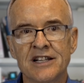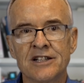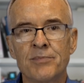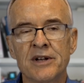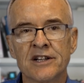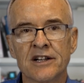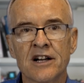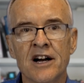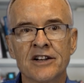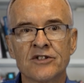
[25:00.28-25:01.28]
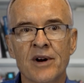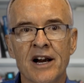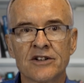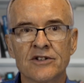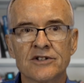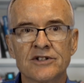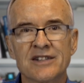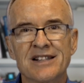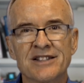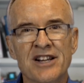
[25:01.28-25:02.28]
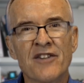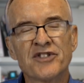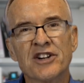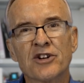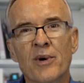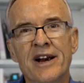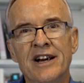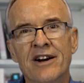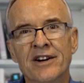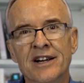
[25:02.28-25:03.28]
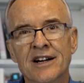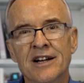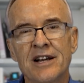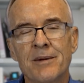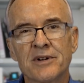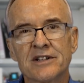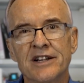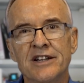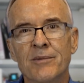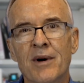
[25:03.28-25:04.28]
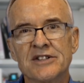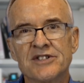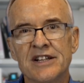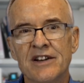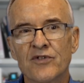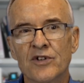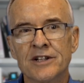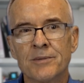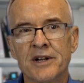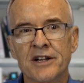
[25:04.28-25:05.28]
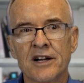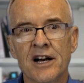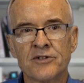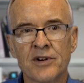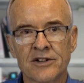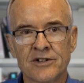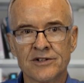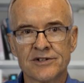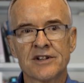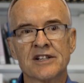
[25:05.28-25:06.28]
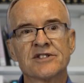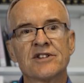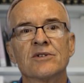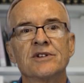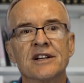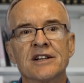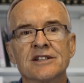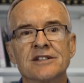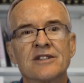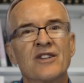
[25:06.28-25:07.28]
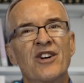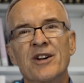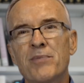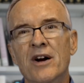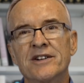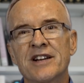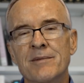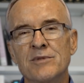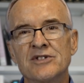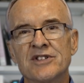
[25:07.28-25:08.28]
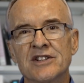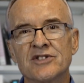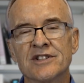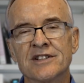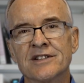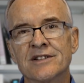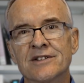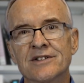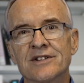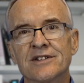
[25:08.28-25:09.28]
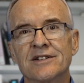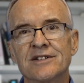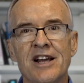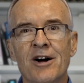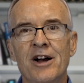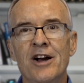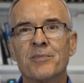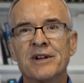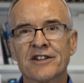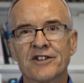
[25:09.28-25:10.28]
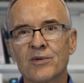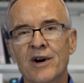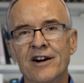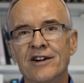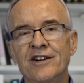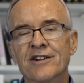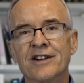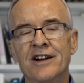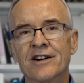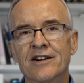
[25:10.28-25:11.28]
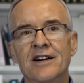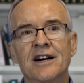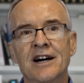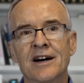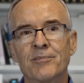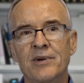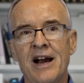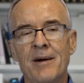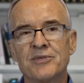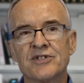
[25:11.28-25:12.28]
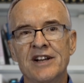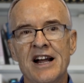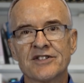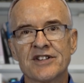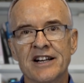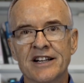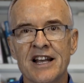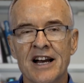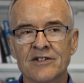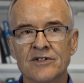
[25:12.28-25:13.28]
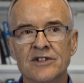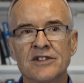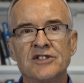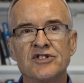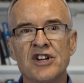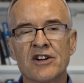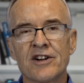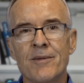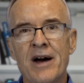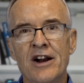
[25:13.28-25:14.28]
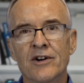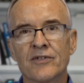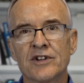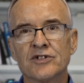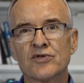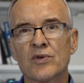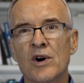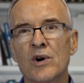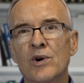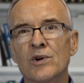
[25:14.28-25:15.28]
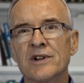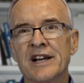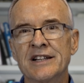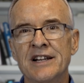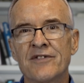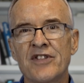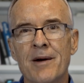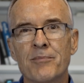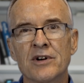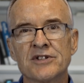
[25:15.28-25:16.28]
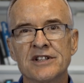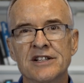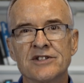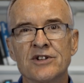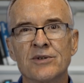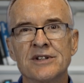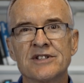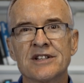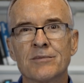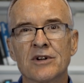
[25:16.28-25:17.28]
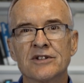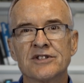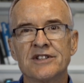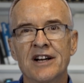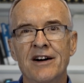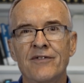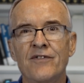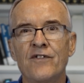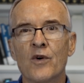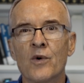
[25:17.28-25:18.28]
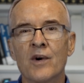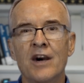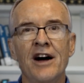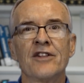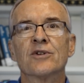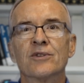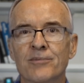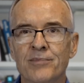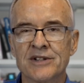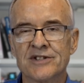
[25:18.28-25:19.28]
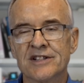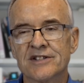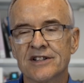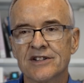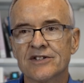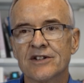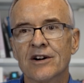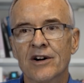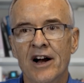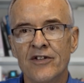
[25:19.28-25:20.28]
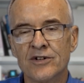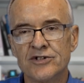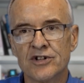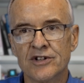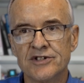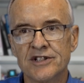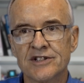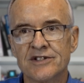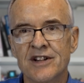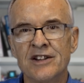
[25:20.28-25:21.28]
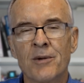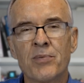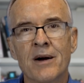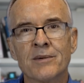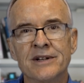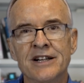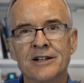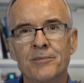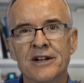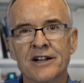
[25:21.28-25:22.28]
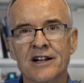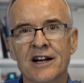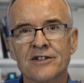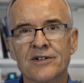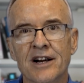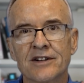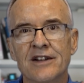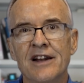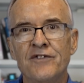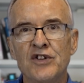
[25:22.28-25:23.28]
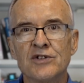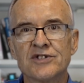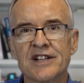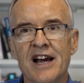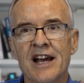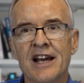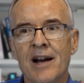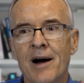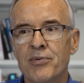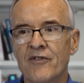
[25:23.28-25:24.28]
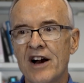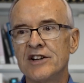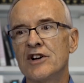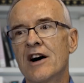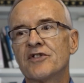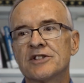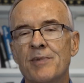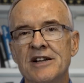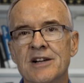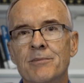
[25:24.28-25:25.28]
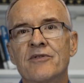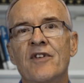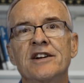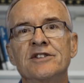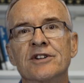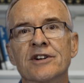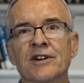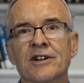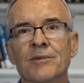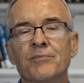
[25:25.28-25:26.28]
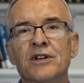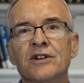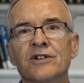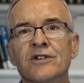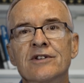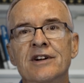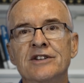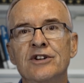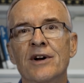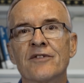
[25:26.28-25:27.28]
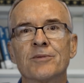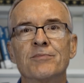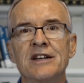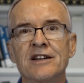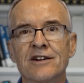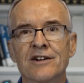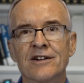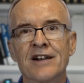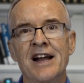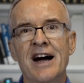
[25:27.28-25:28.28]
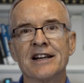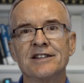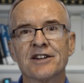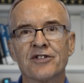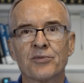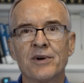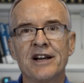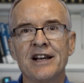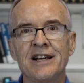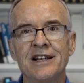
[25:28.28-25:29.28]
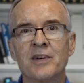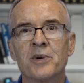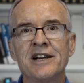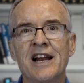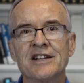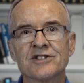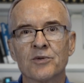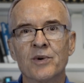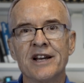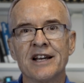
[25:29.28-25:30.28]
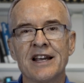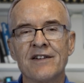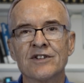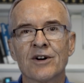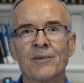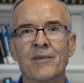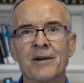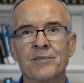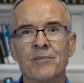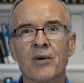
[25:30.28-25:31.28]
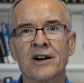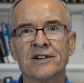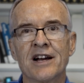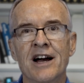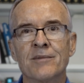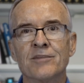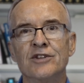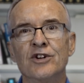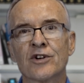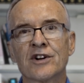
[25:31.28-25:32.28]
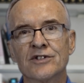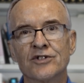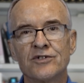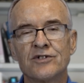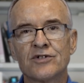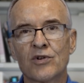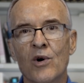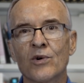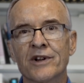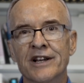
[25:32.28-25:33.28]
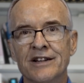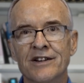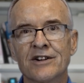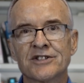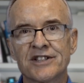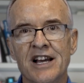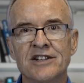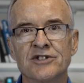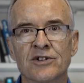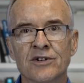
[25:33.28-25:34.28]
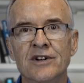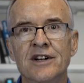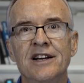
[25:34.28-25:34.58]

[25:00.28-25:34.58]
independent contractors. It's often a gray area. Typically you might see for independent contractors, custodians, very part-time musicians, helping out the choir here and there, perhaps an outside accountant. It's generally a matter of control, and if that person is doing similar stuff for other businesses or other churches, then they're probably an independent contractor. If you say, I'm providing you office space, I'm providing you a computer, and you have to be here 9 to 3 days a week, even though it might be part-time, you're controlling their schedule.